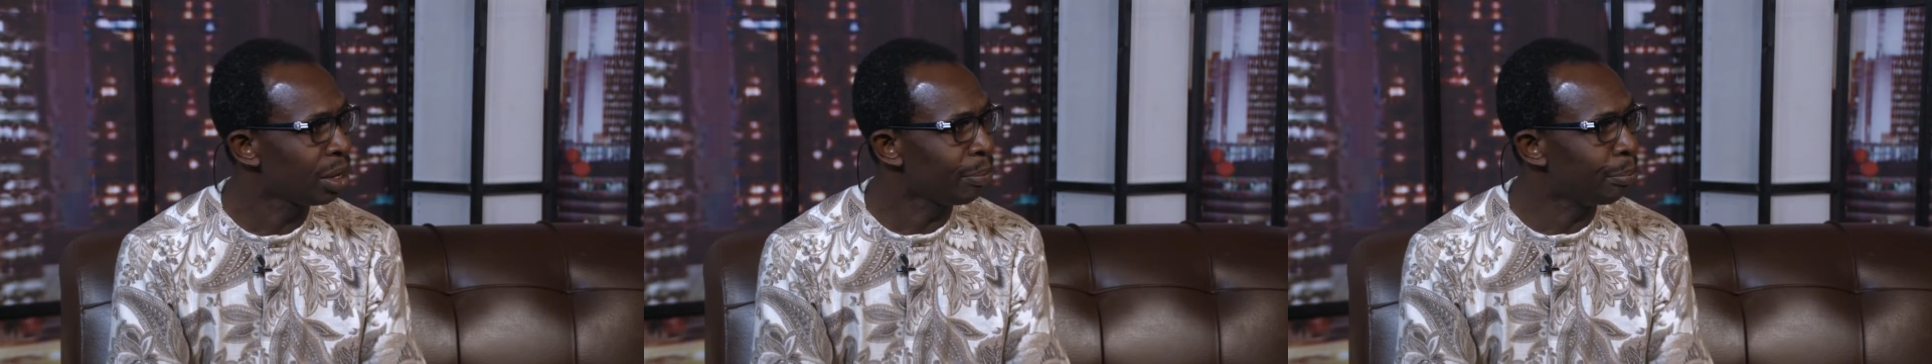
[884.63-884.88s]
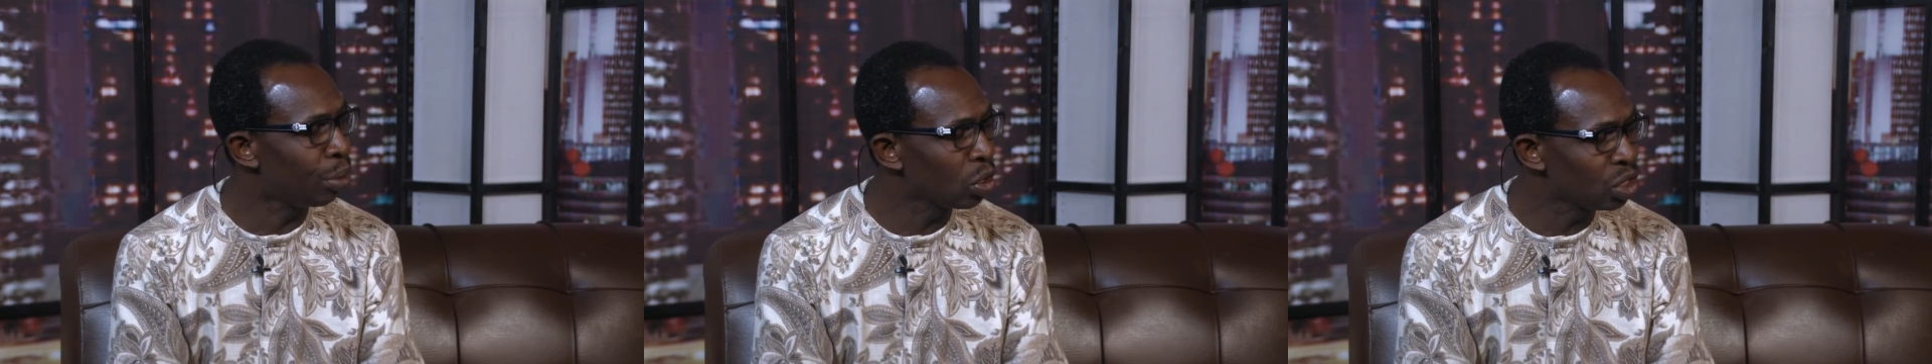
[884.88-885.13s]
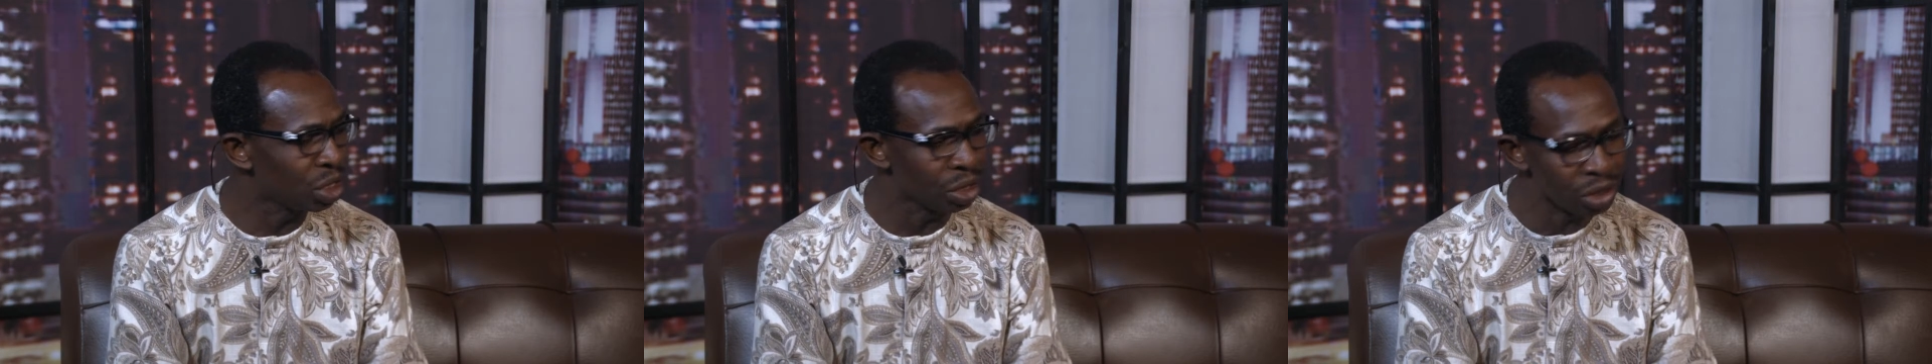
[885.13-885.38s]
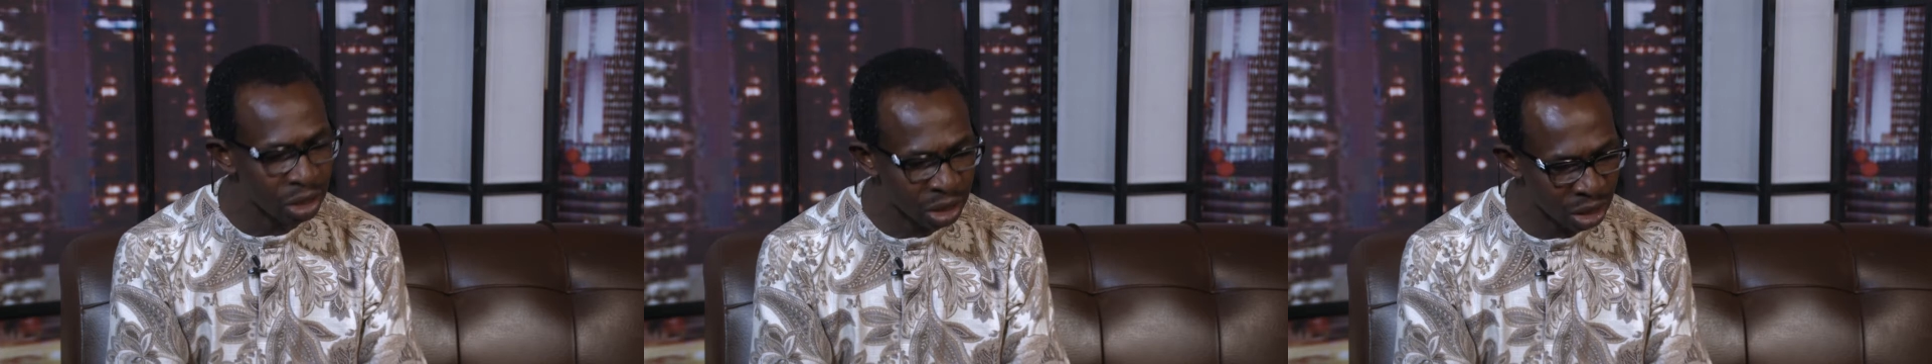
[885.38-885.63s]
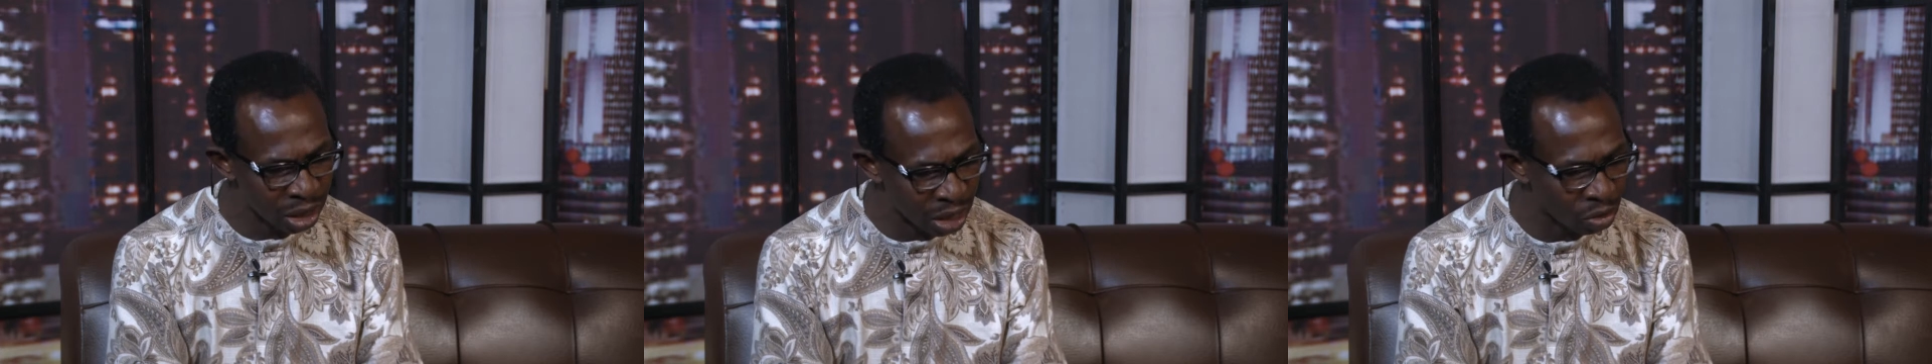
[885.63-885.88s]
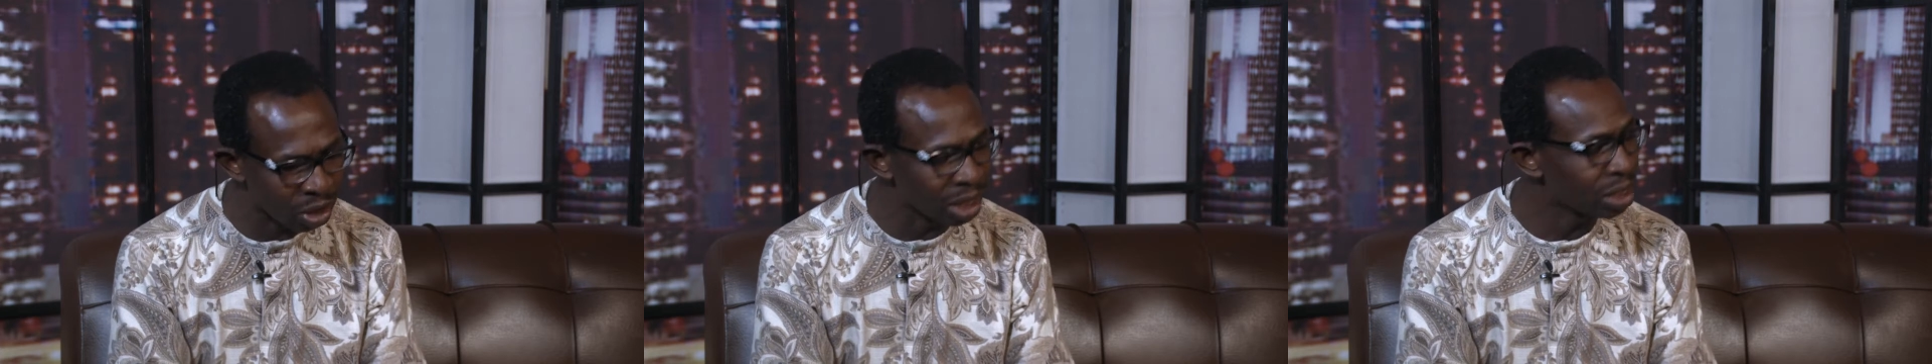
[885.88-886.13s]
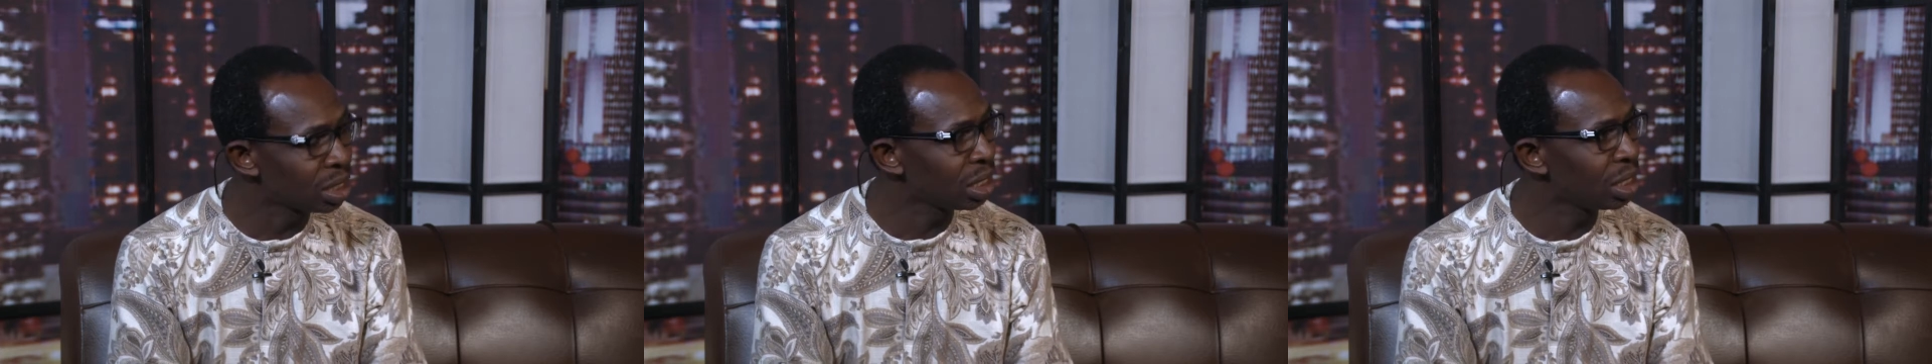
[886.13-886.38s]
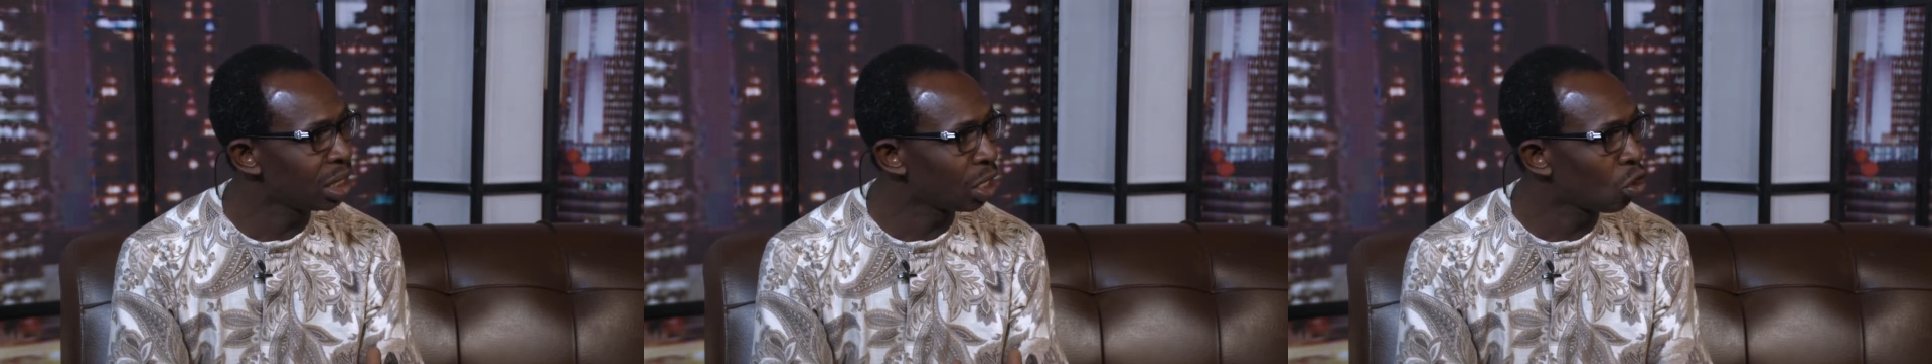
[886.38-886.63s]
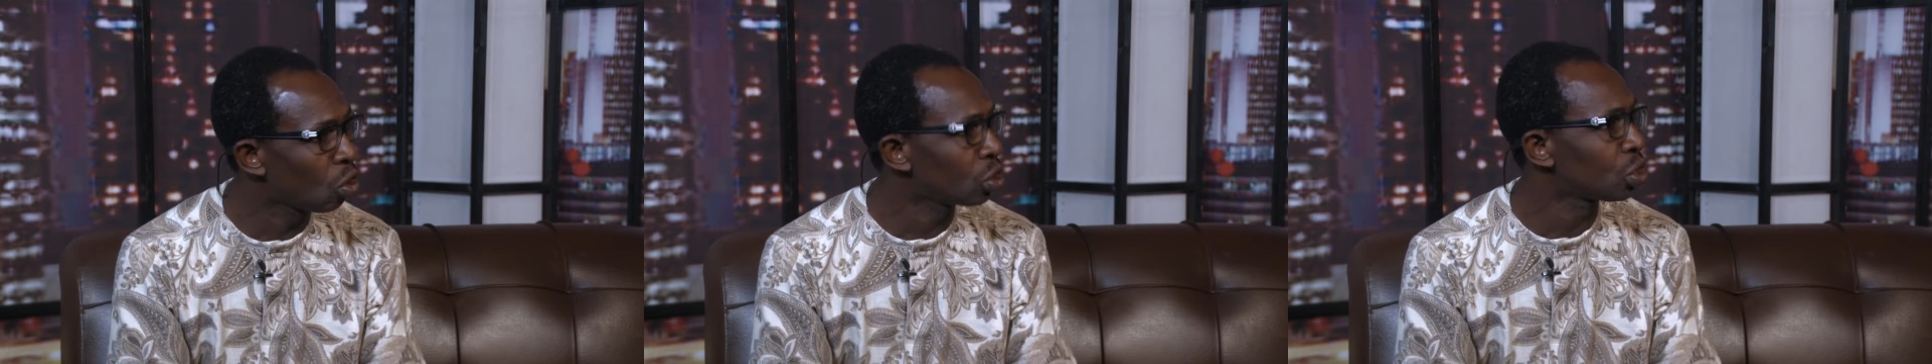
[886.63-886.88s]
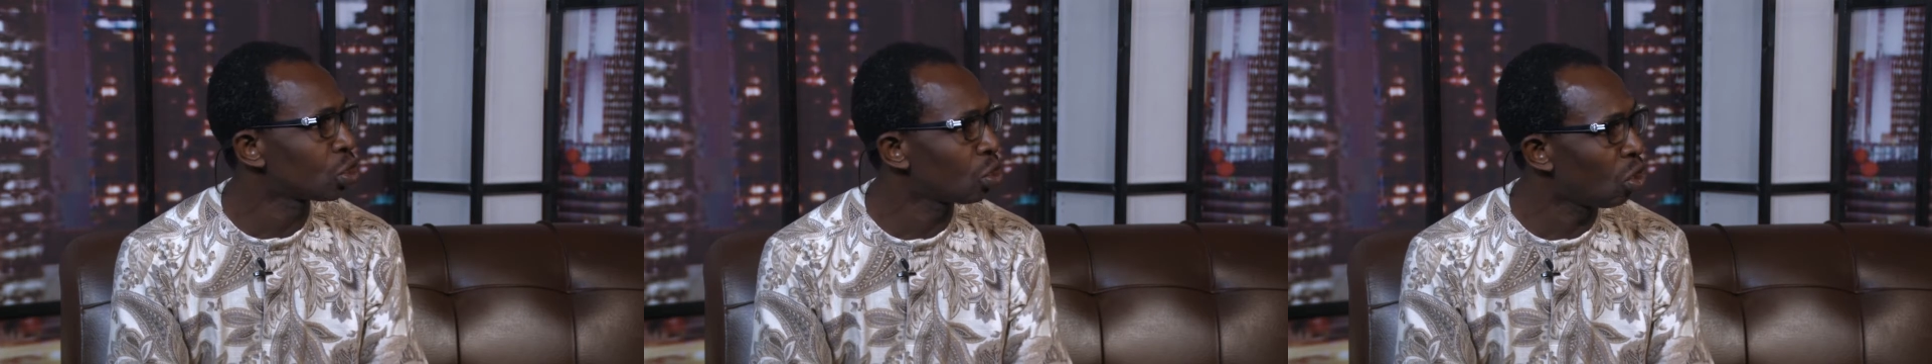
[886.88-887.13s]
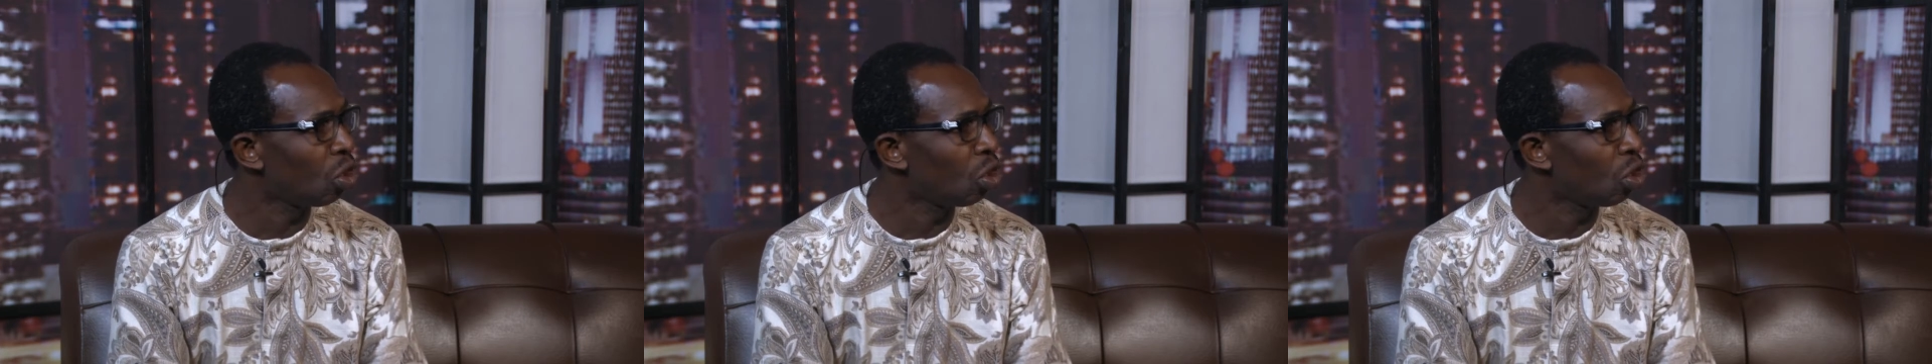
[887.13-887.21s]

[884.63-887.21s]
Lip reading: body regulating the cost